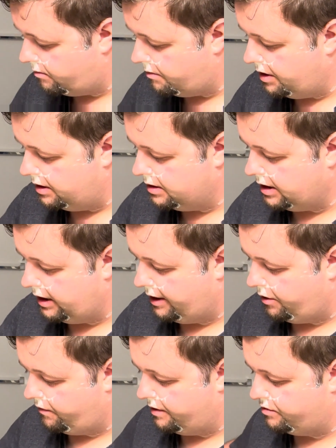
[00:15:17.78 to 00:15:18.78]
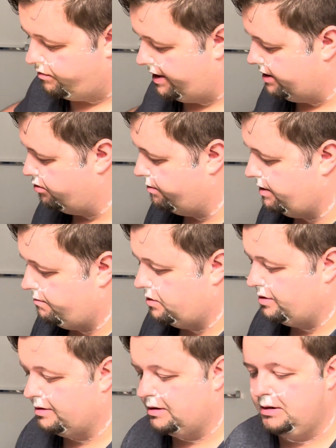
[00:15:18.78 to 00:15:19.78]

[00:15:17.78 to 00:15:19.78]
Let's clean off this razor a bit more.